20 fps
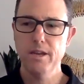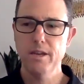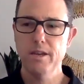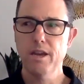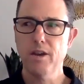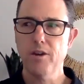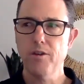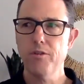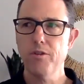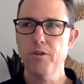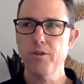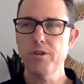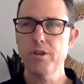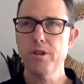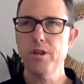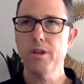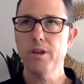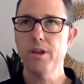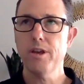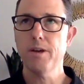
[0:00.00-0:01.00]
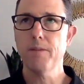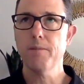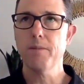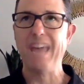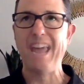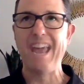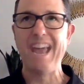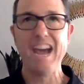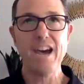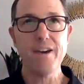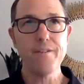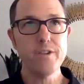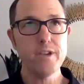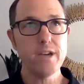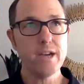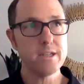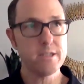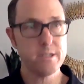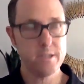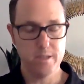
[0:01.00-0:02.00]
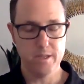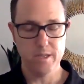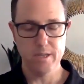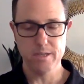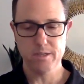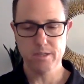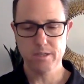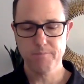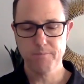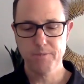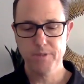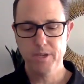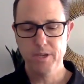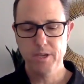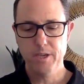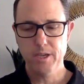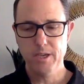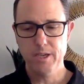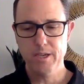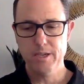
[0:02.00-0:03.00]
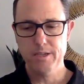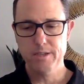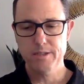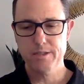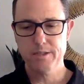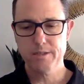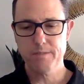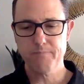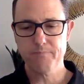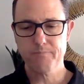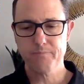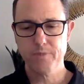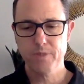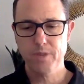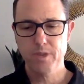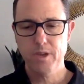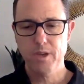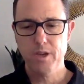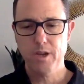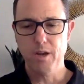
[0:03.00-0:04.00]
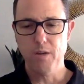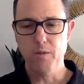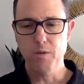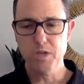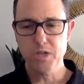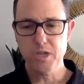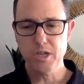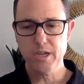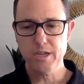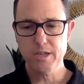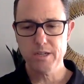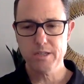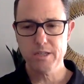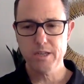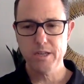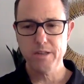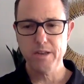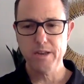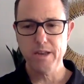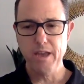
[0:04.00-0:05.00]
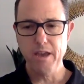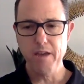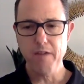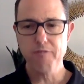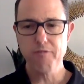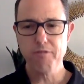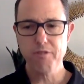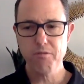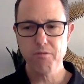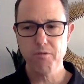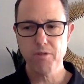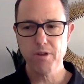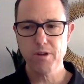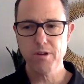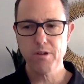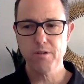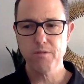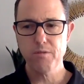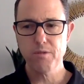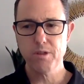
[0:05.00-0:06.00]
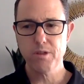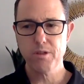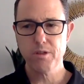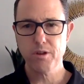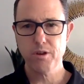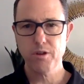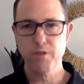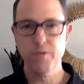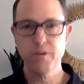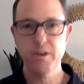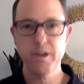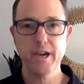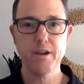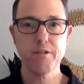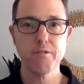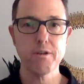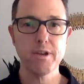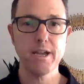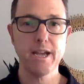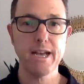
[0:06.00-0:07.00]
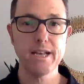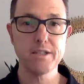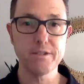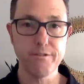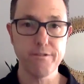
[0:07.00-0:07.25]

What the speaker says: Now, the only caveat to this is I wish I can say that everyone with COVID diarrhea has a